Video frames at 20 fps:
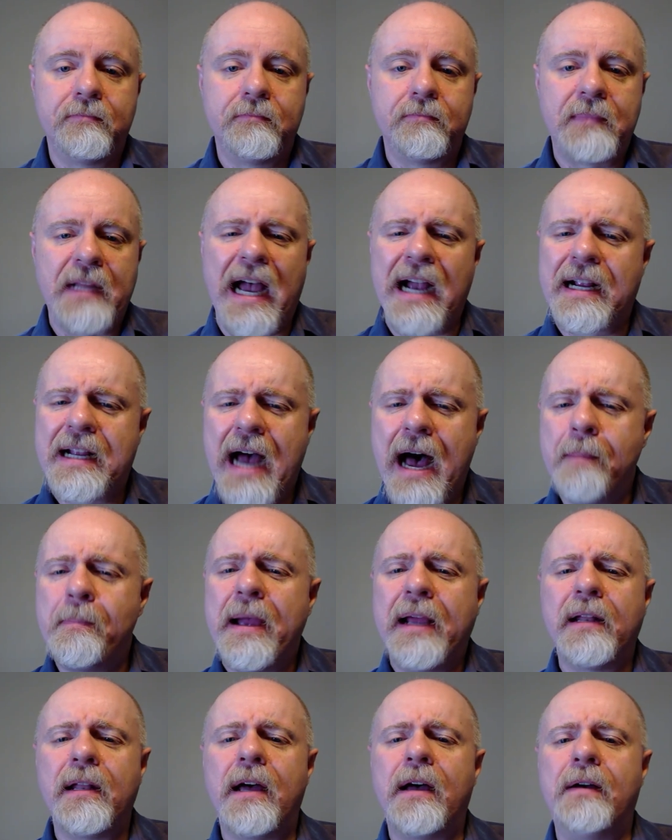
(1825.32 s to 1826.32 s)

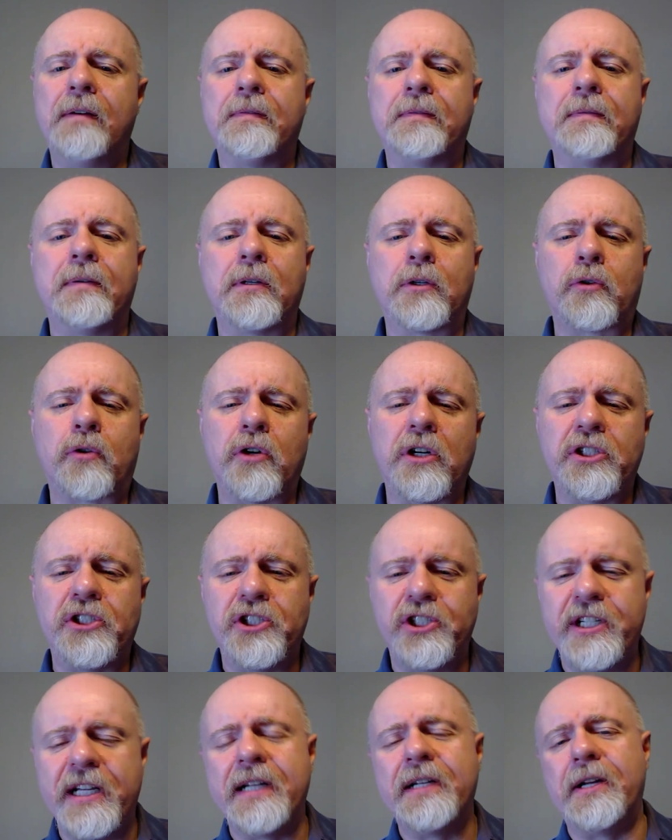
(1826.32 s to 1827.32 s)
Agape love
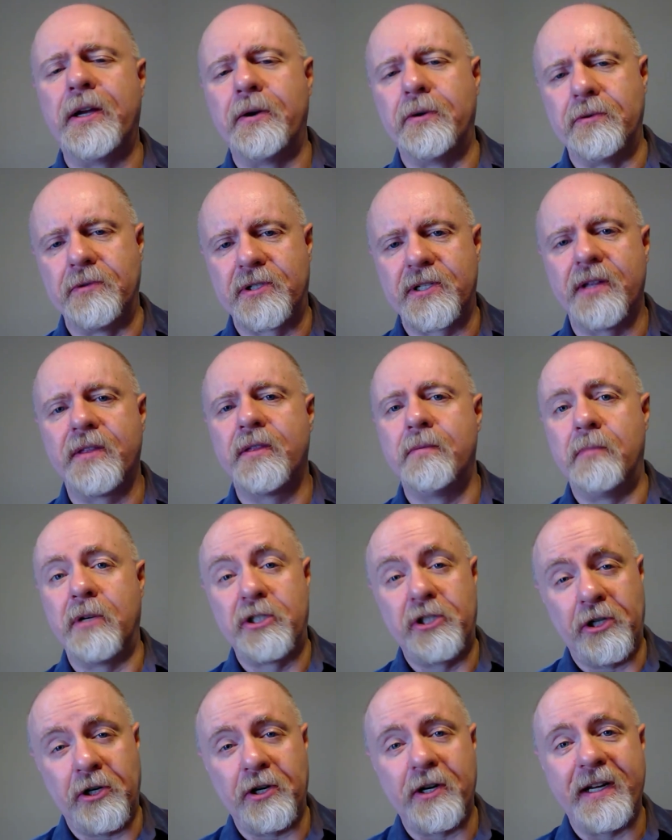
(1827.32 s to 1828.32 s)
crescendos the
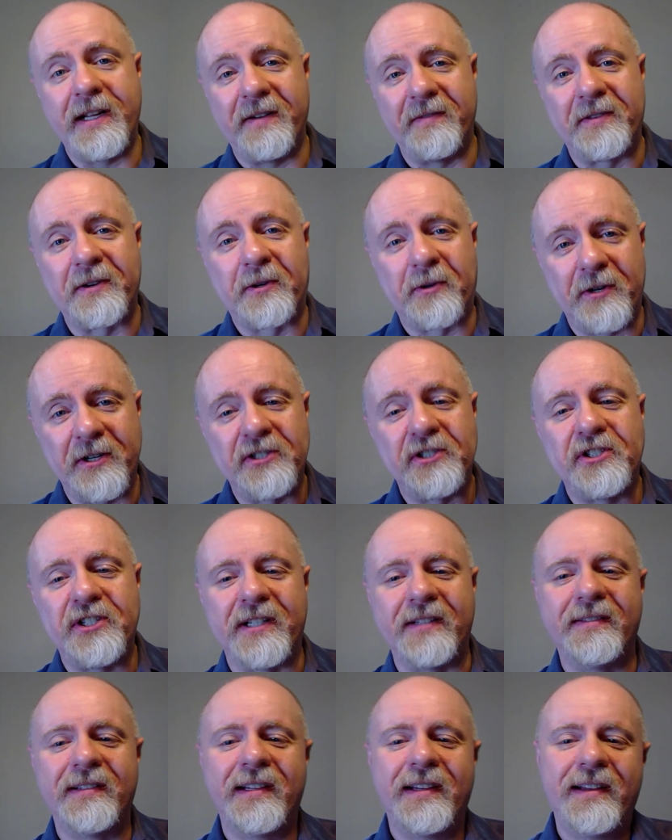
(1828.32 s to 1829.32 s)
maturity of the Christian
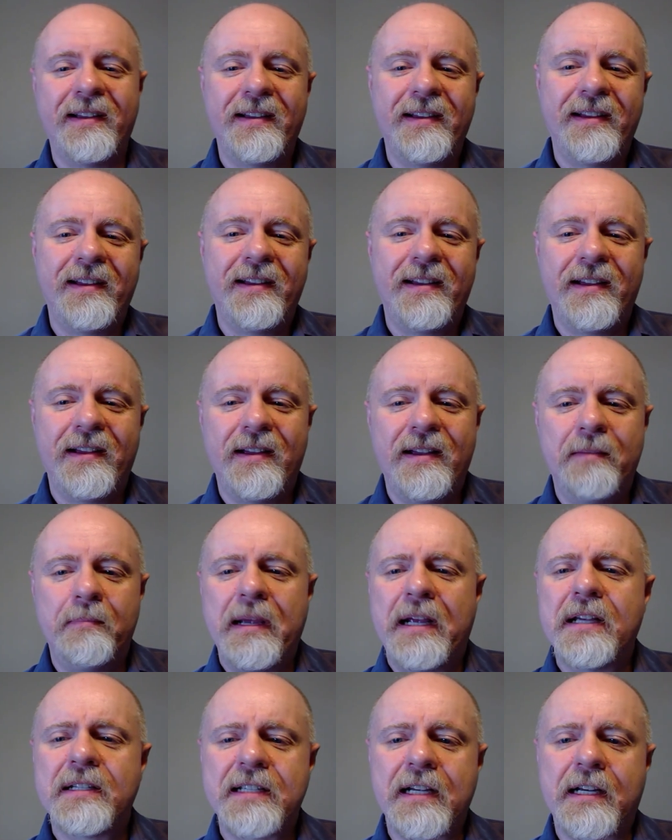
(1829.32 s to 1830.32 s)

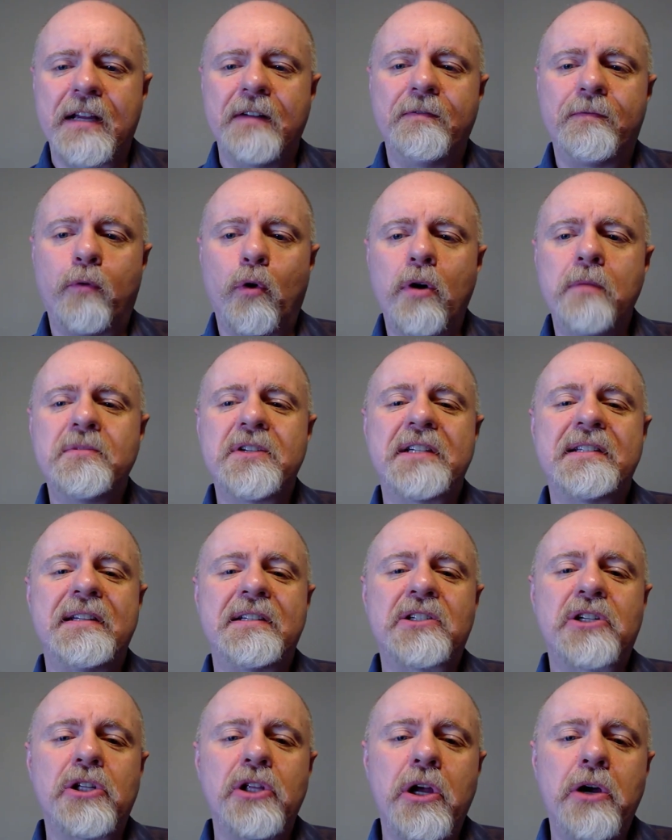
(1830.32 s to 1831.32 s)
because it conforms us as
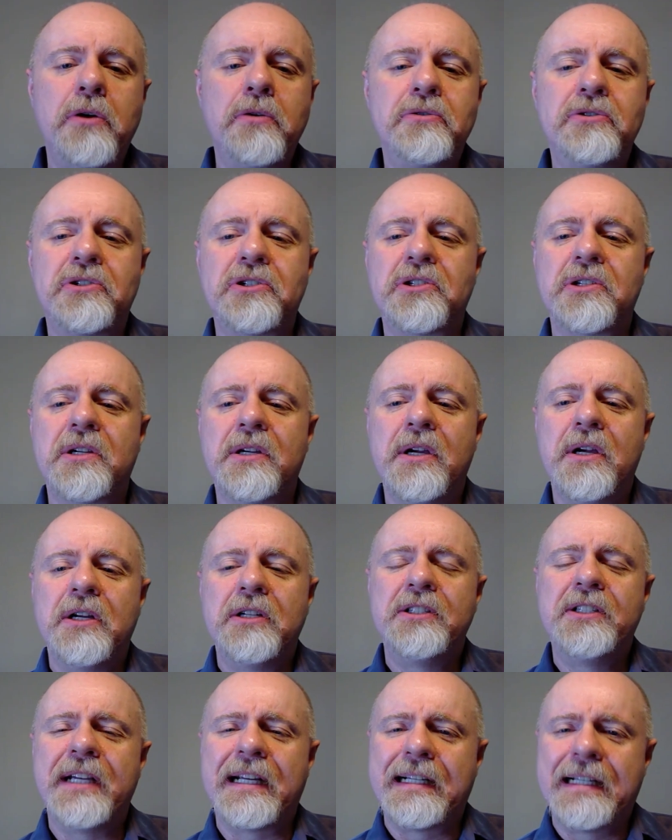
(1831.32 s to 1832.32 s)
close
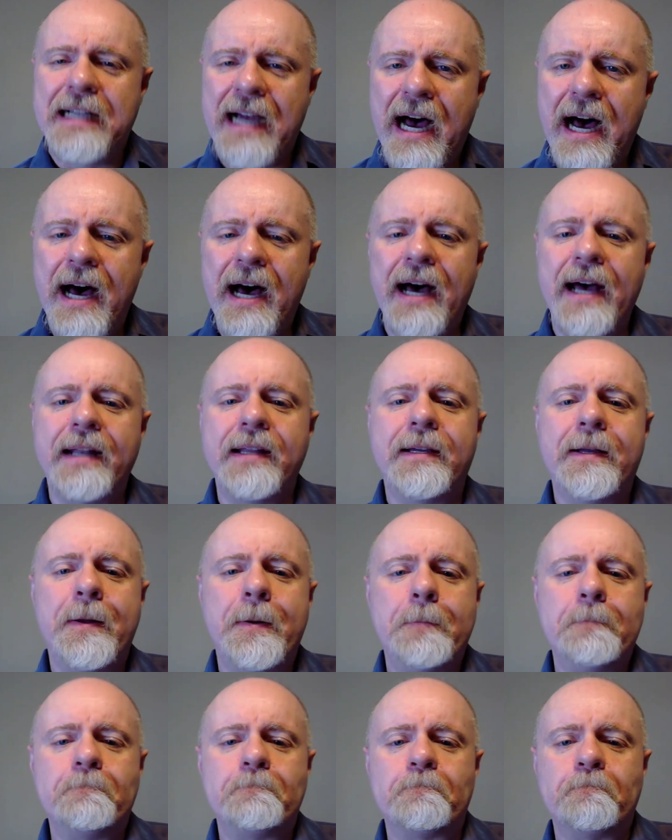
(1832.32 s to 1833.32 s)
to God
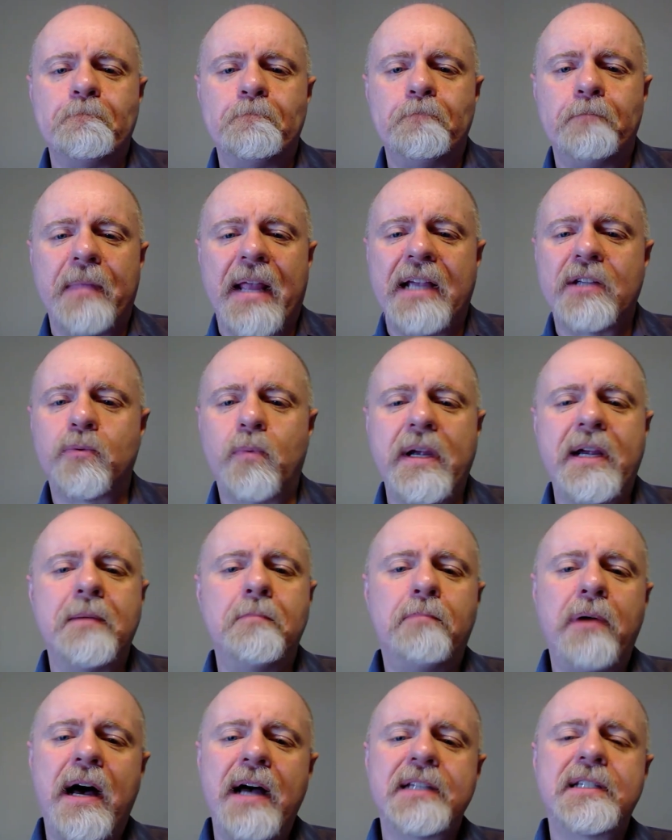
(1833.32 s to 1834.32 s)
as we can
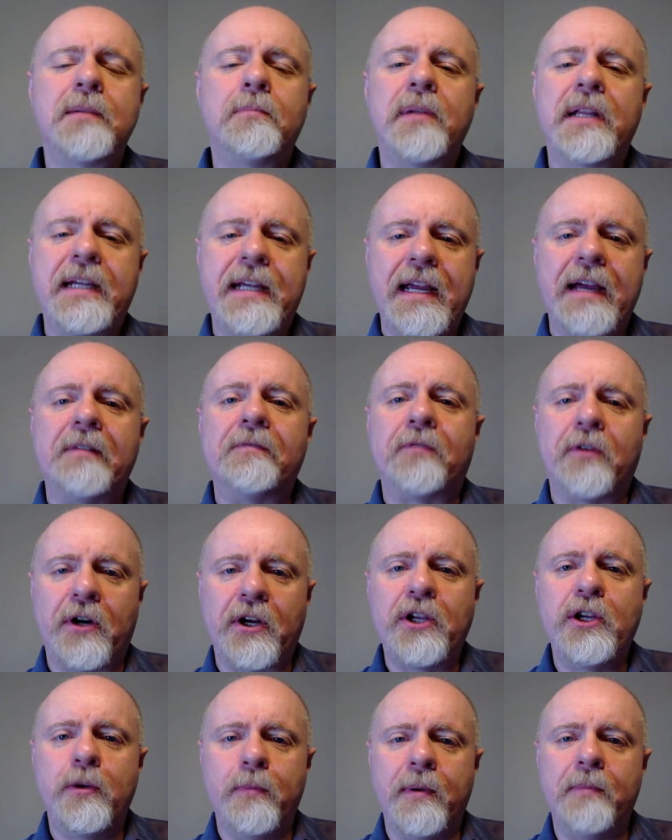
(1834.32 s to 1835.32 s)
possibly get for a
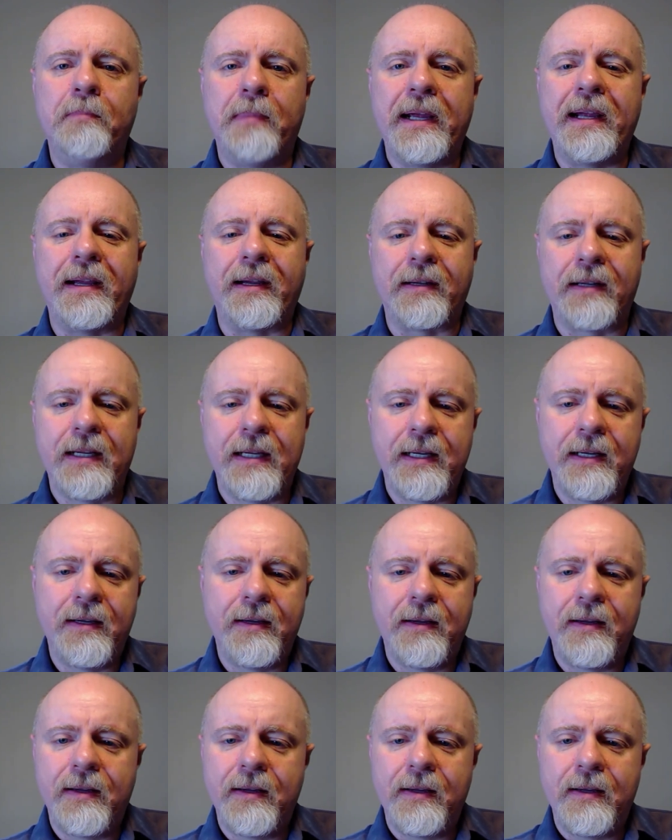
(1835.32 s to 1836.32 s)
human being
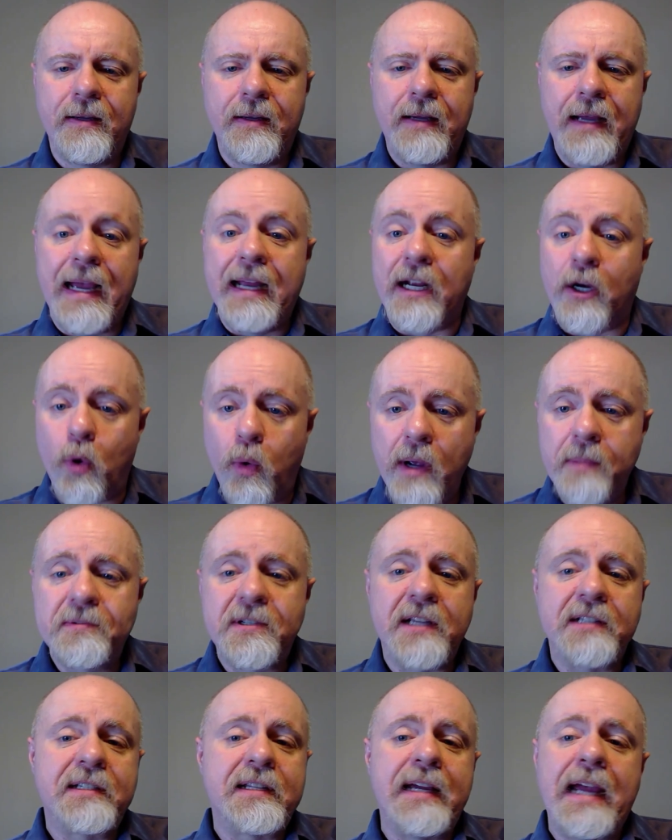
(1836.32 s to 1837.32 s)
and equips
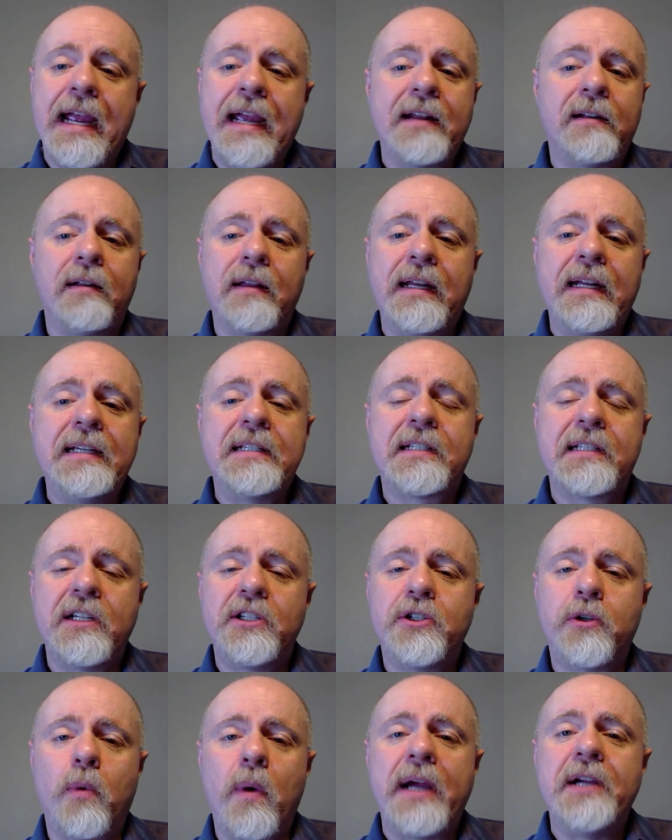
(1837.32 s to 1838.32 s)
us to handle any
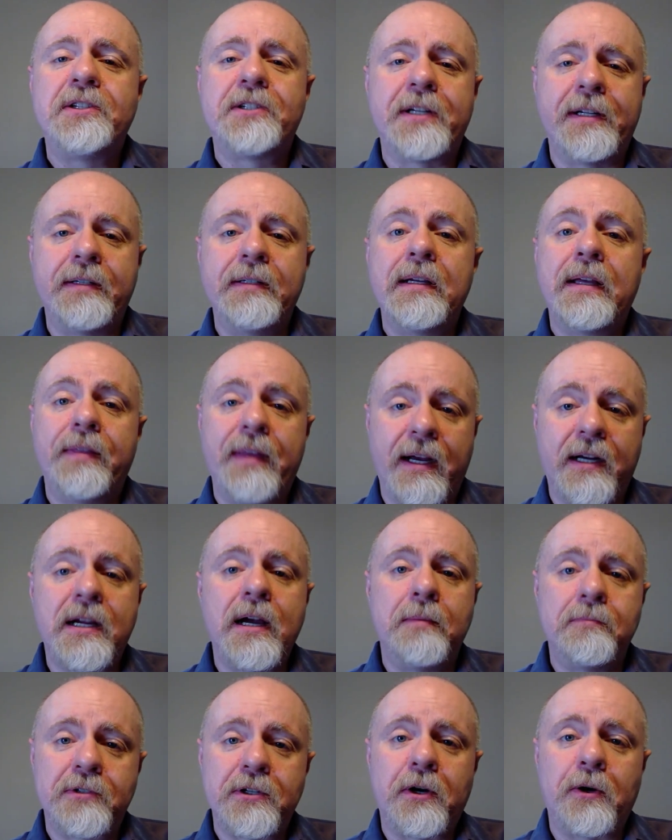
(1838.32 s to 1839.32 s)
situation that
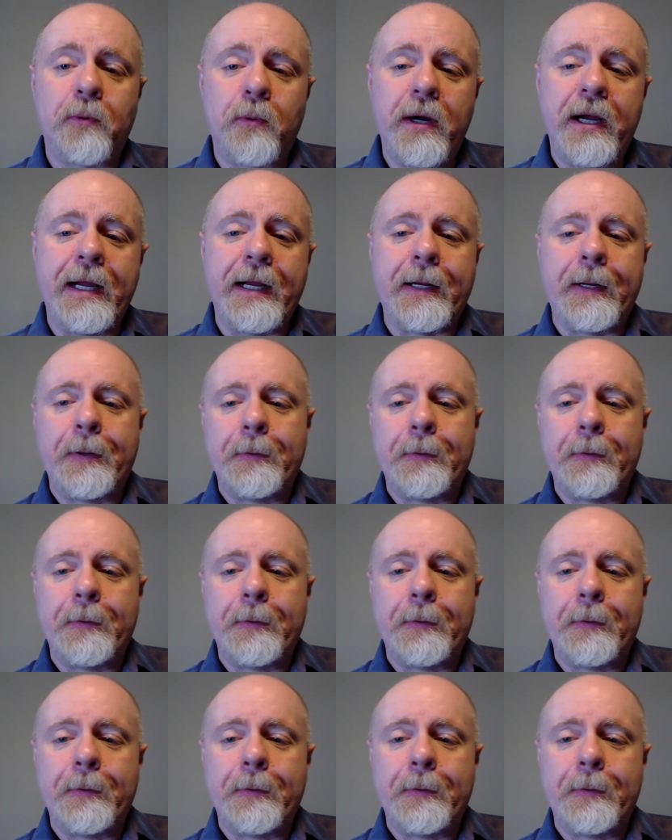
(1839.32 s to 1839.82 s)
comes our way.